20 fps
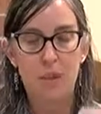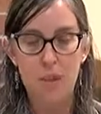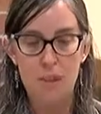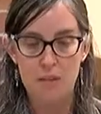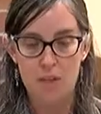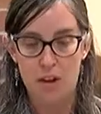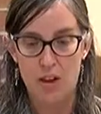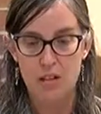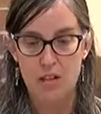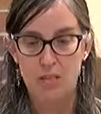
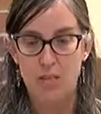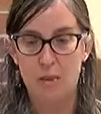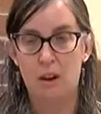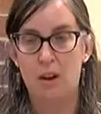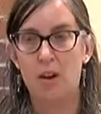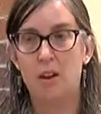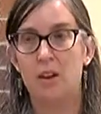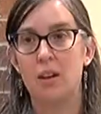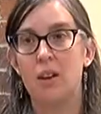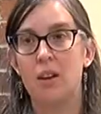Foss
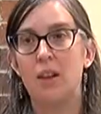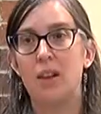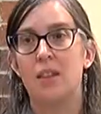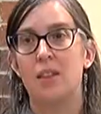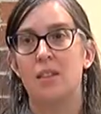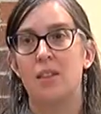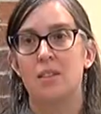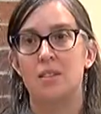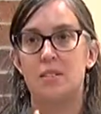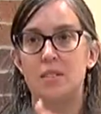Park,
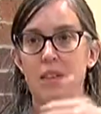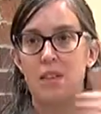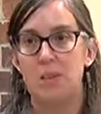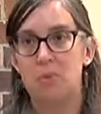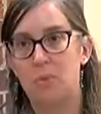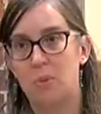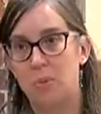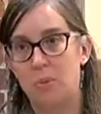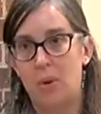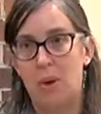the city
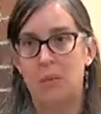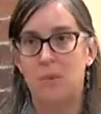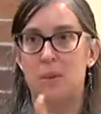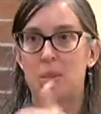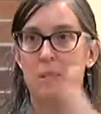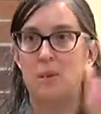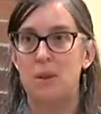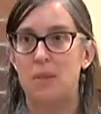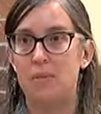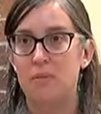will probably
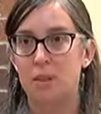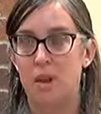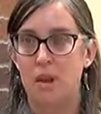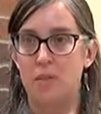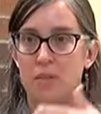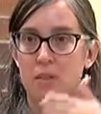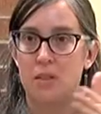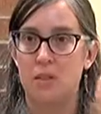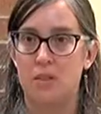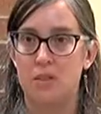be
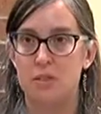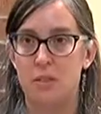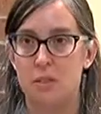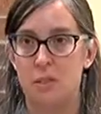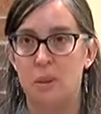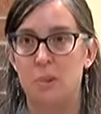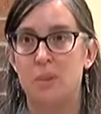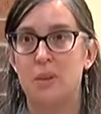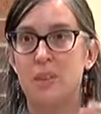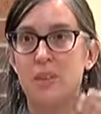involved in there
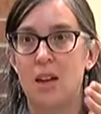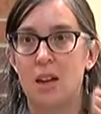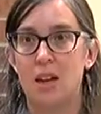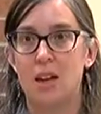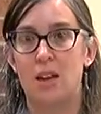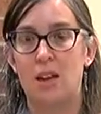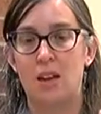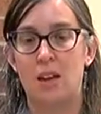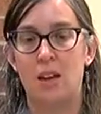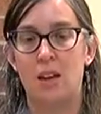somewhere, but
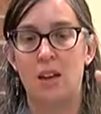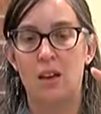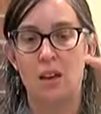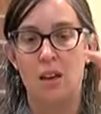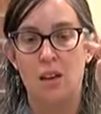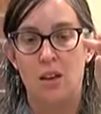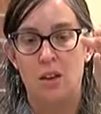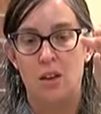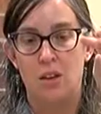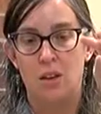technically
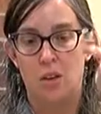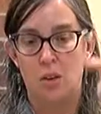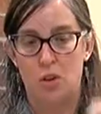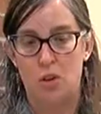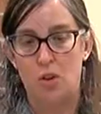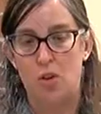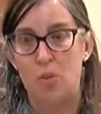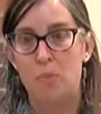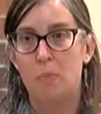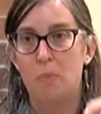
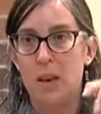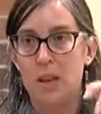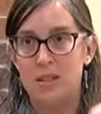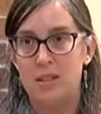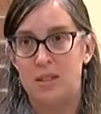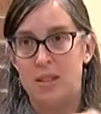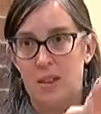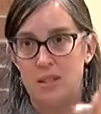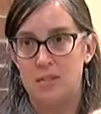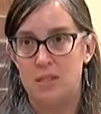you
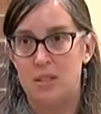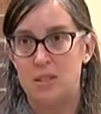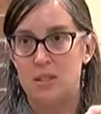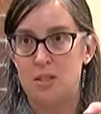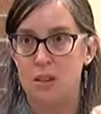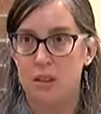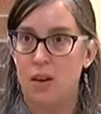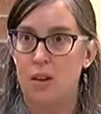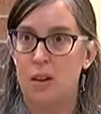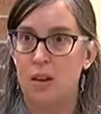must have
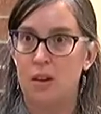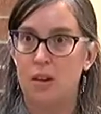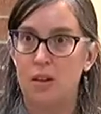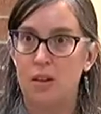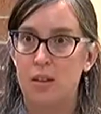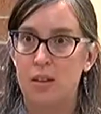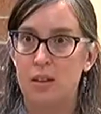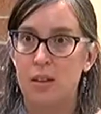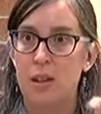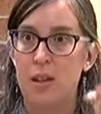DCR
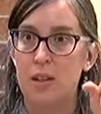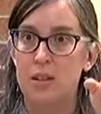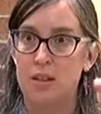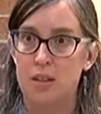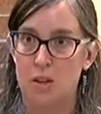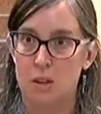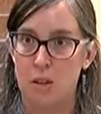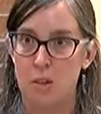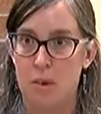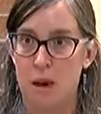as
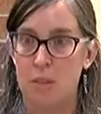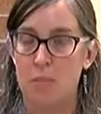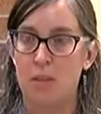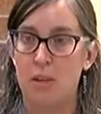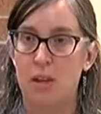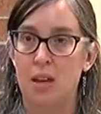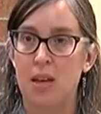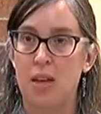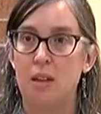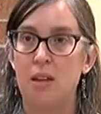a
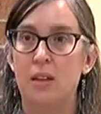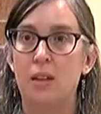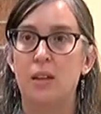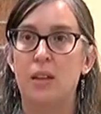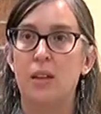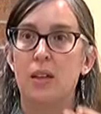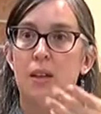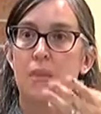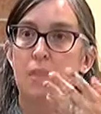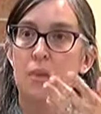co-applicant.
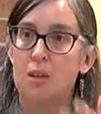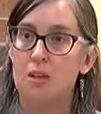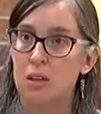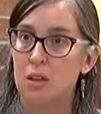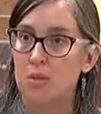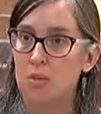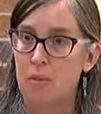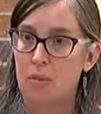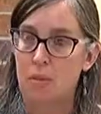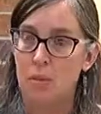
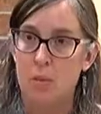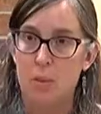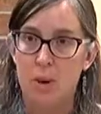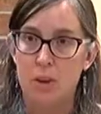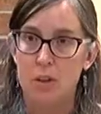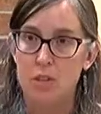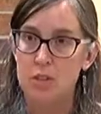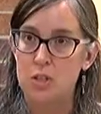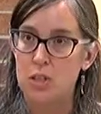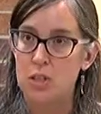Mystic River
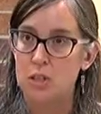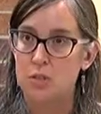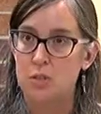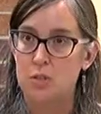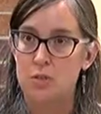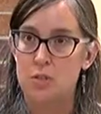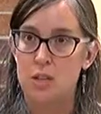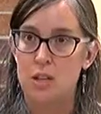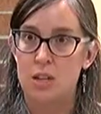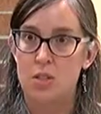Watershed
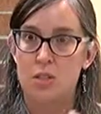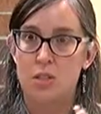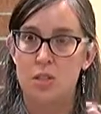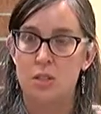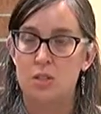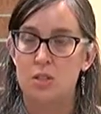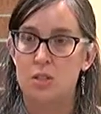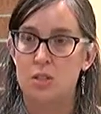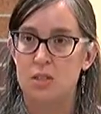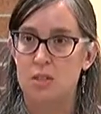
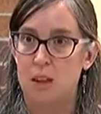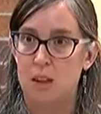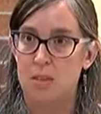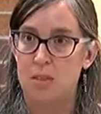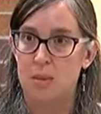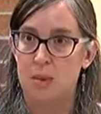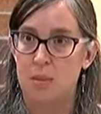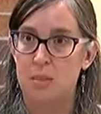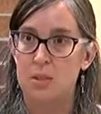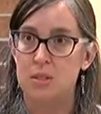Association just got
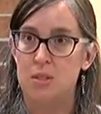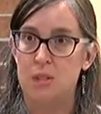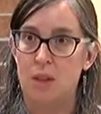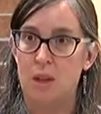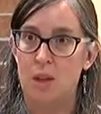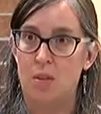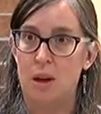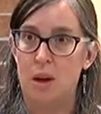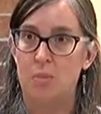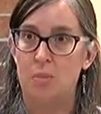them as a
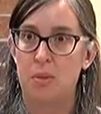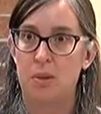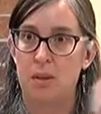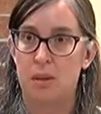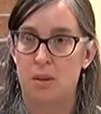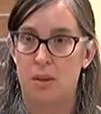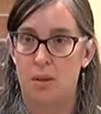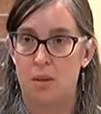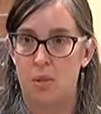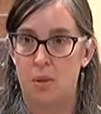
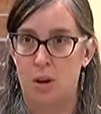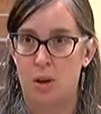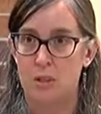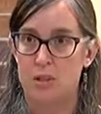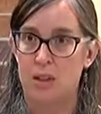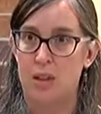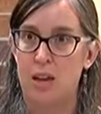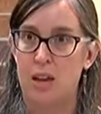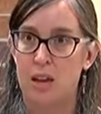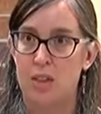co-applicant on a
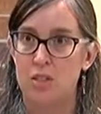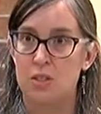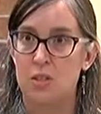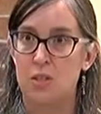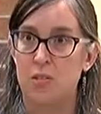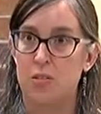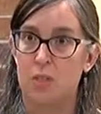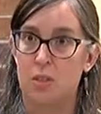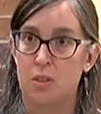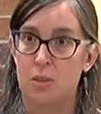project last
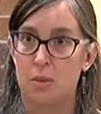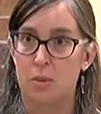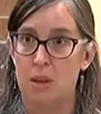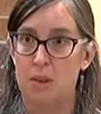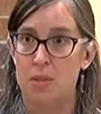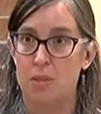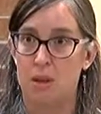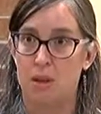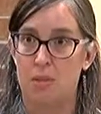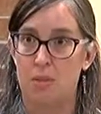year for the
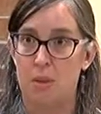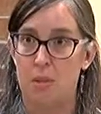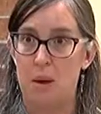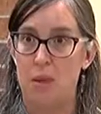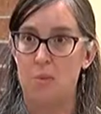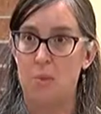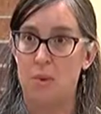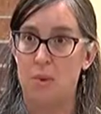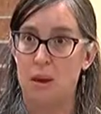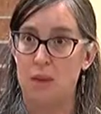Blessing of the Bay
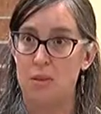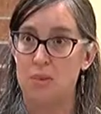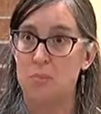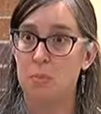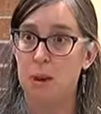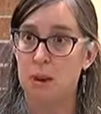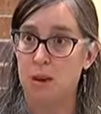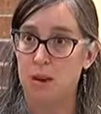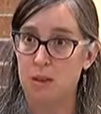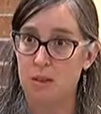Boathouse
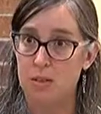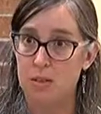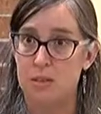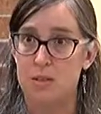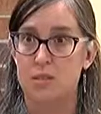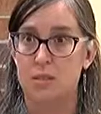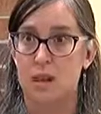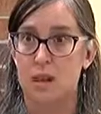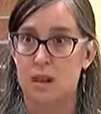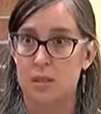Park
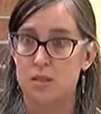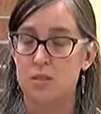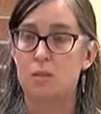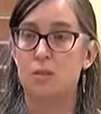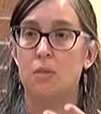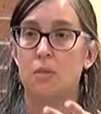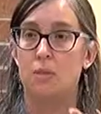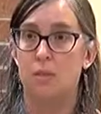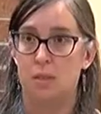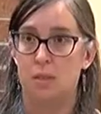design,
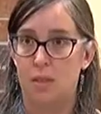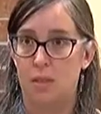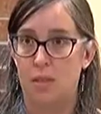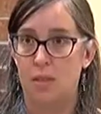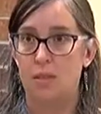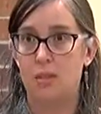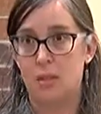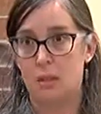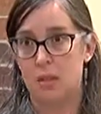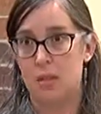so
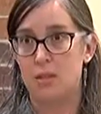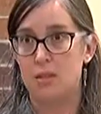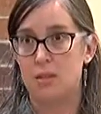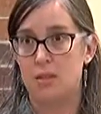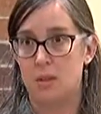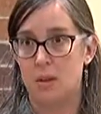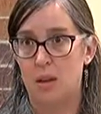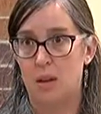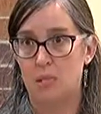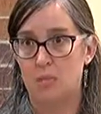there is
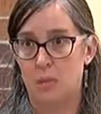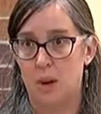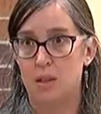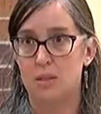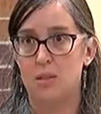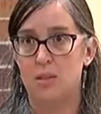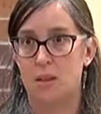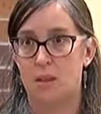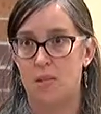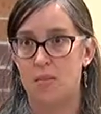a
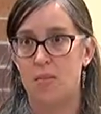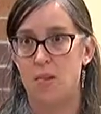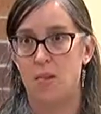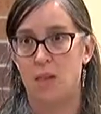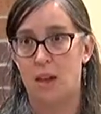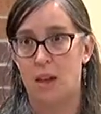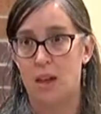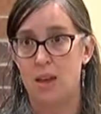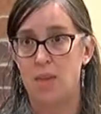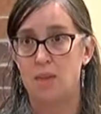precedent for
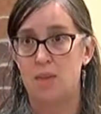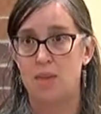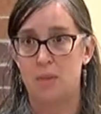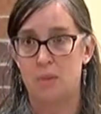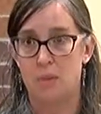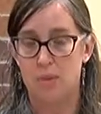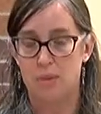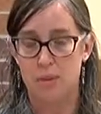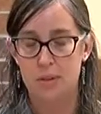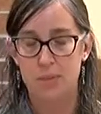that in
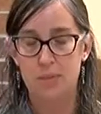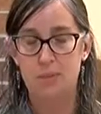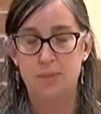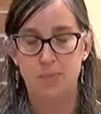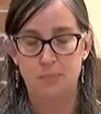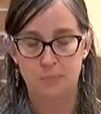Somerville.